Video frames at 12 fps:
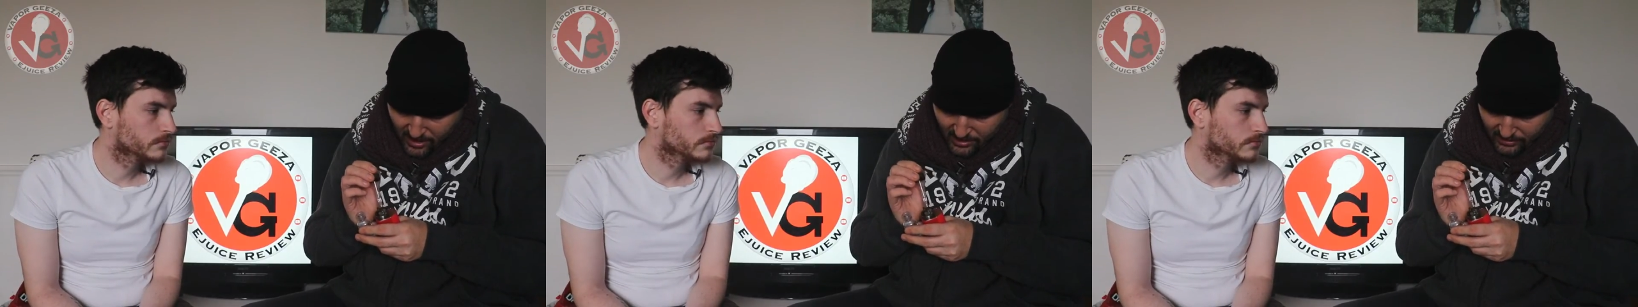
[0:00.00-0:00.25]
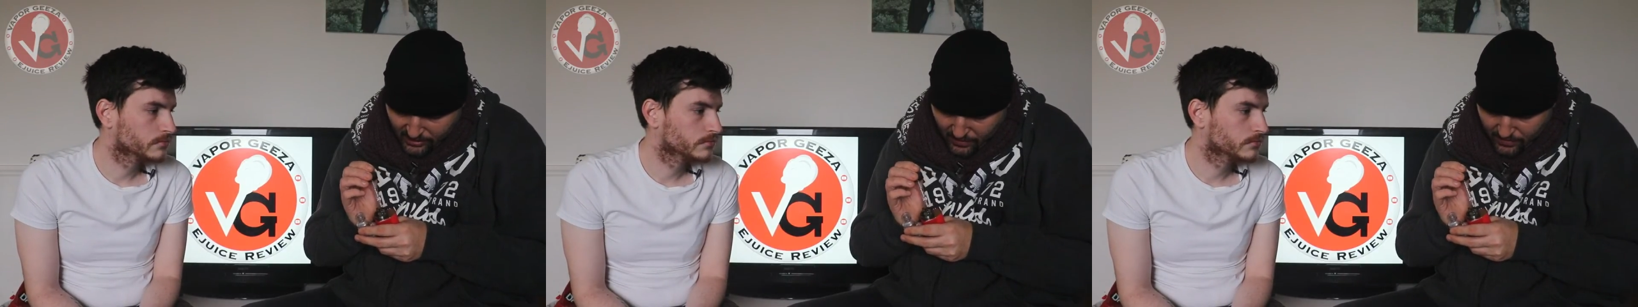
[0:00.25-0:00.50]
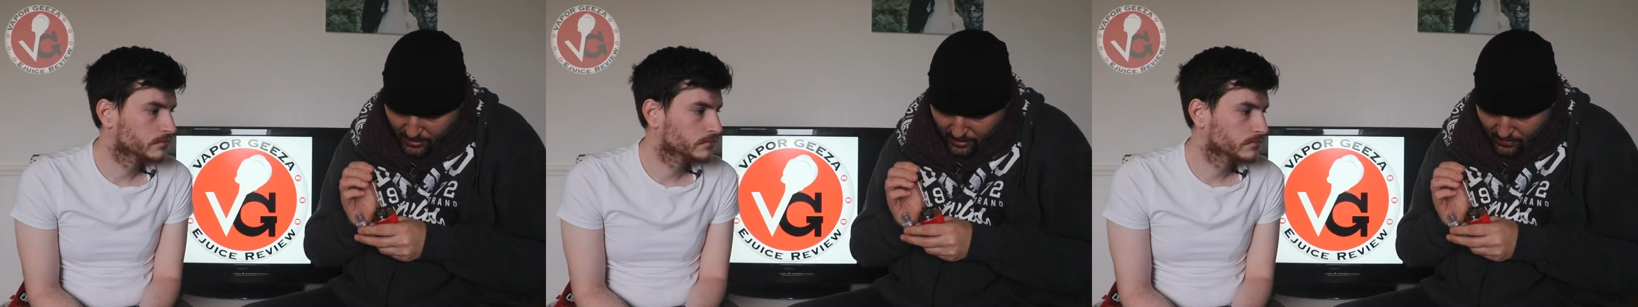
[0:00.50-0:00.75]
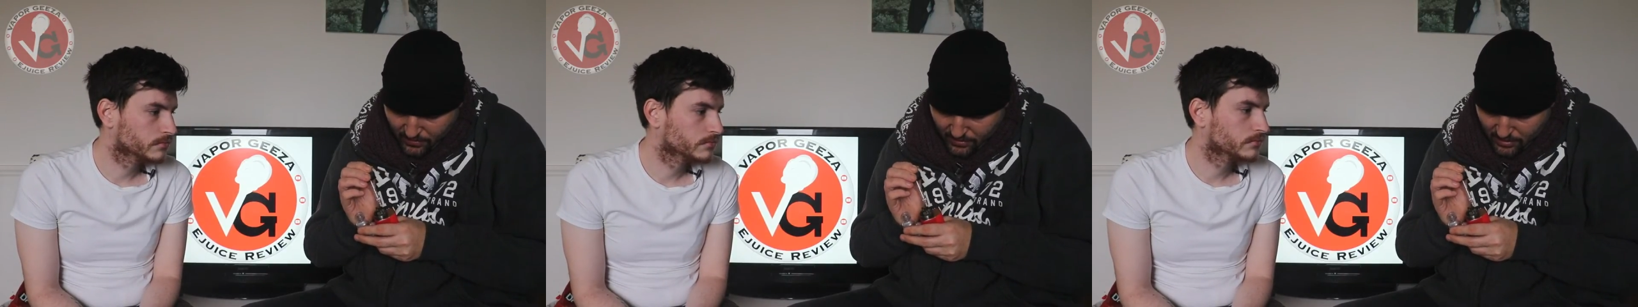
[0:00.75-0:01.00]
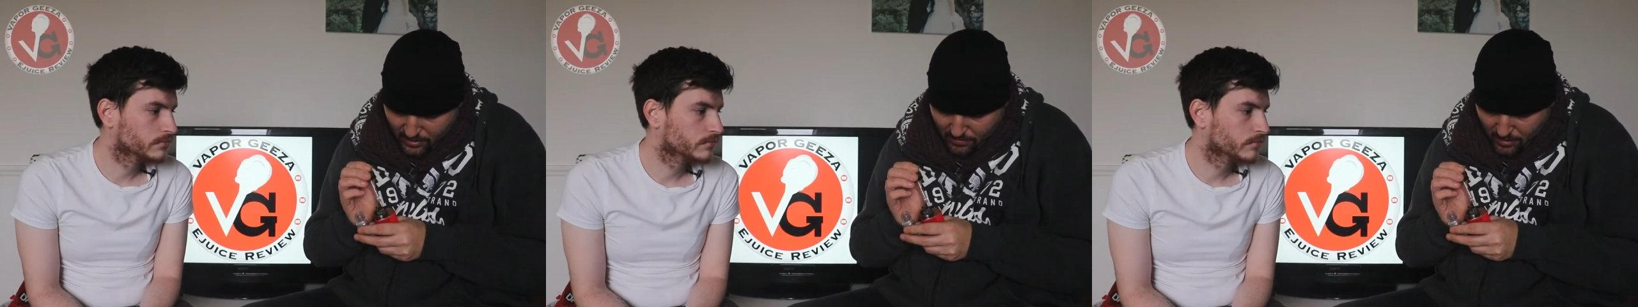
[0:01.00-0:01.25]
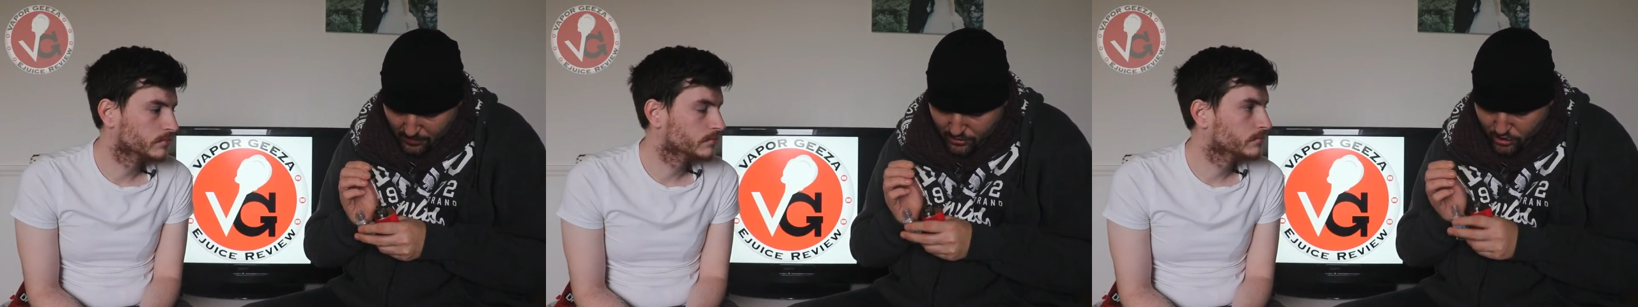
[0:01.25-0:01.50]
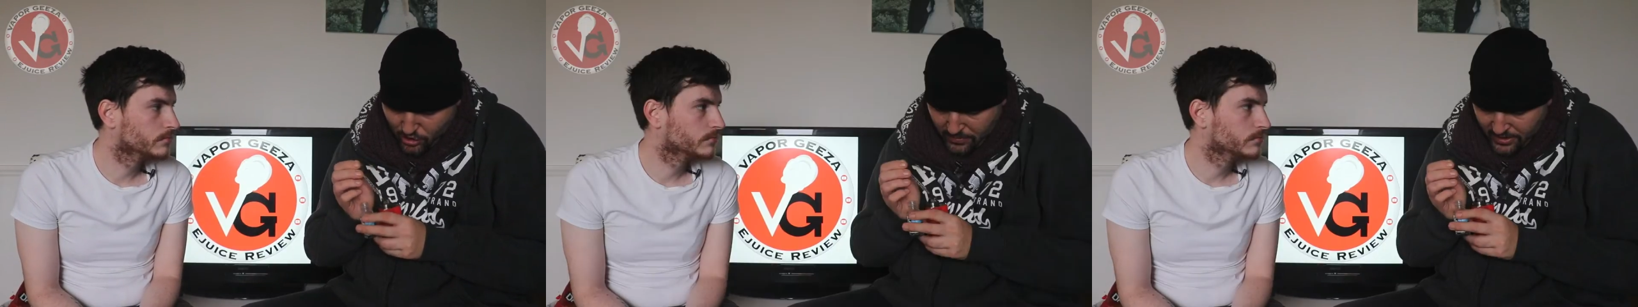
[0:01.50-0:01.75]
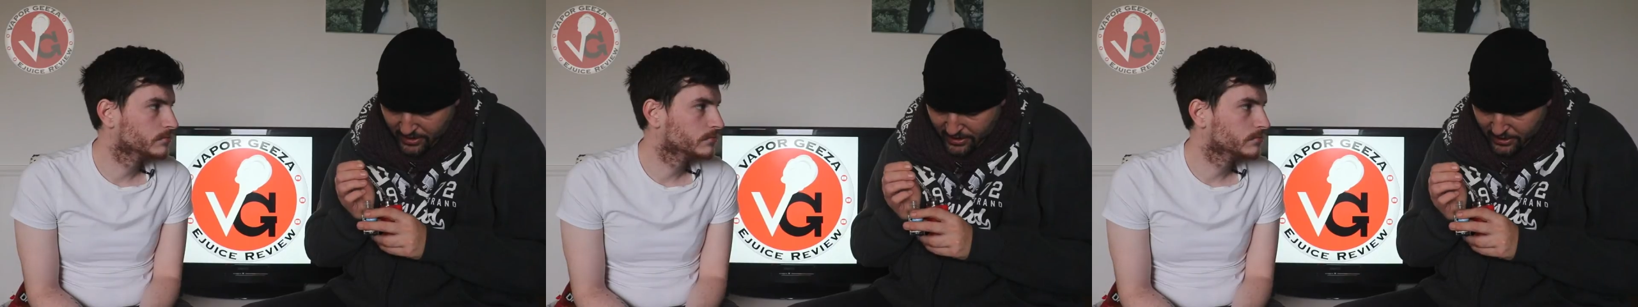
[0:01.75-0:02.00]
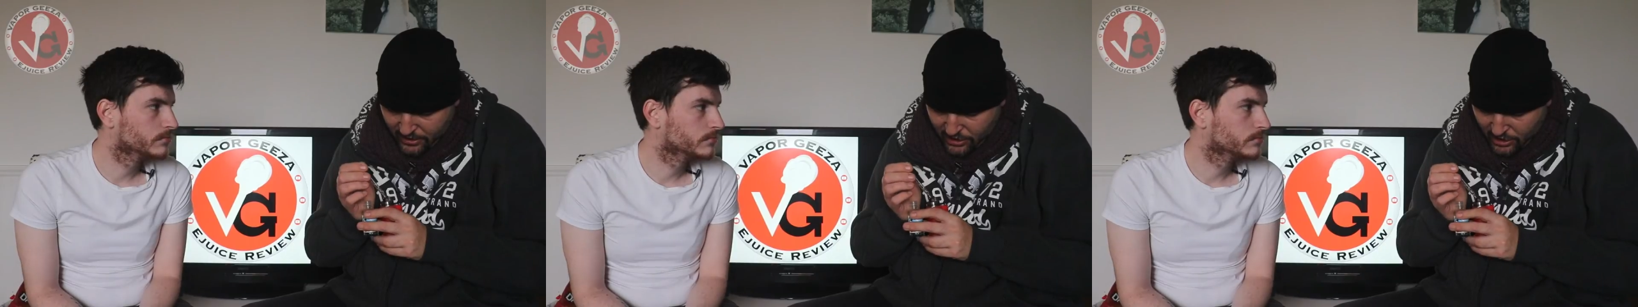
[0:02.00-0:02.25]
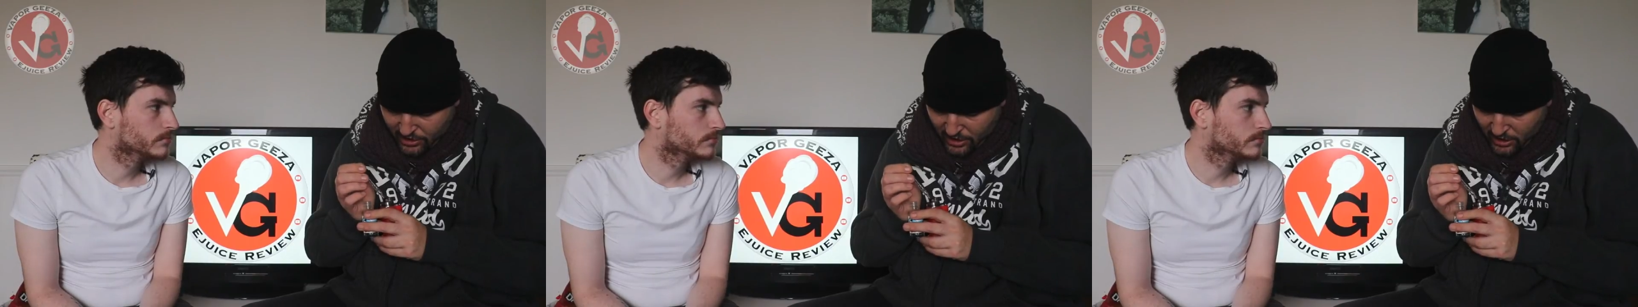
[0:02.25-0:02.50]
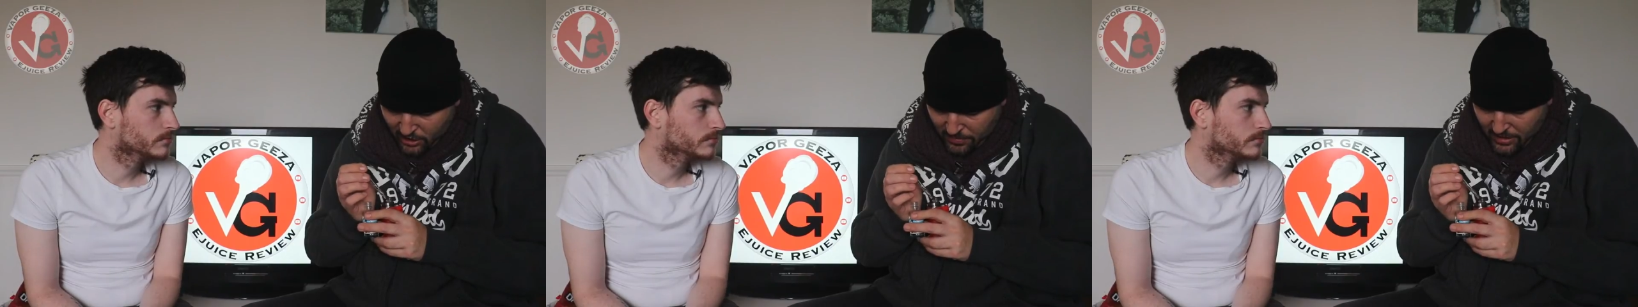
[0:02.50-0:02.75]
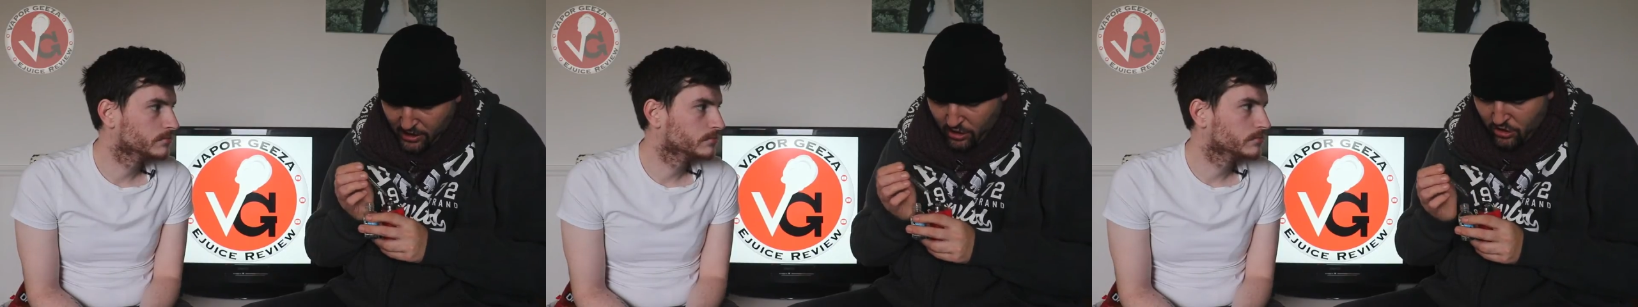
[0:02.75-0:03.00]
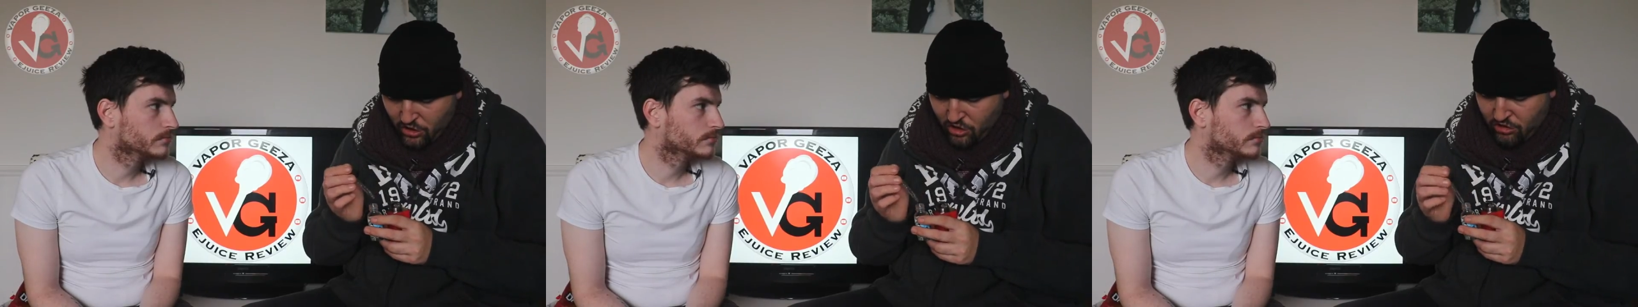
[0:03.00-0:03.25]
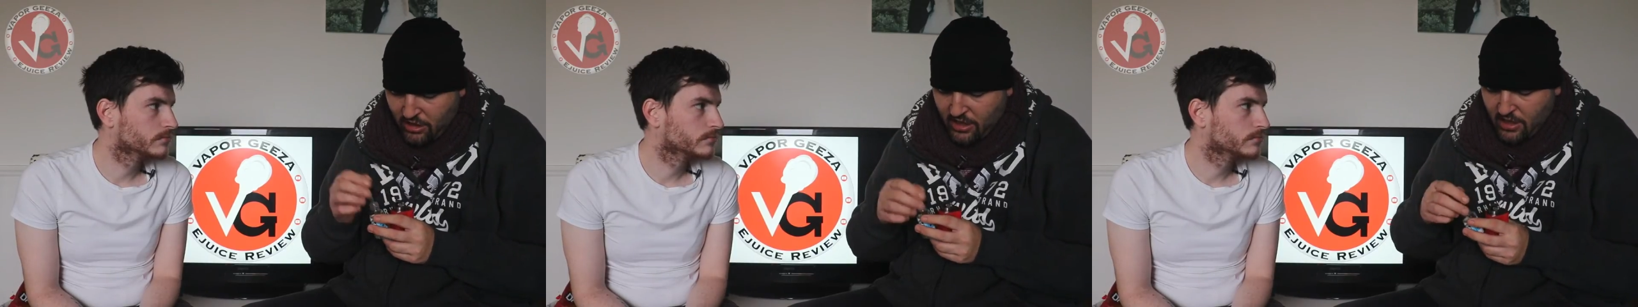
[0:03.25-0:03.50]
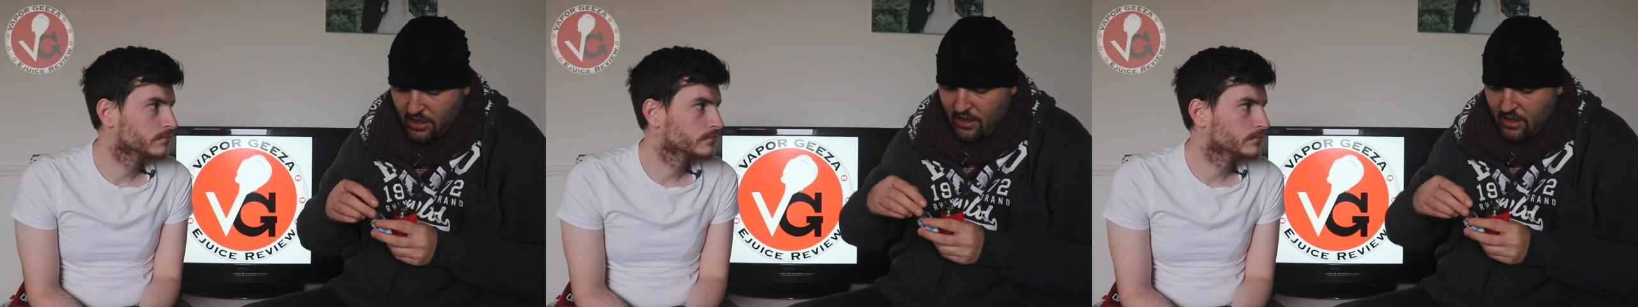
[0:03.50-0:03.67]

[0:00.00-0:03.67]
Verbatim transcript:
Speaker 1: I don't know, but I'm assuming it is just a little bit of concentrate.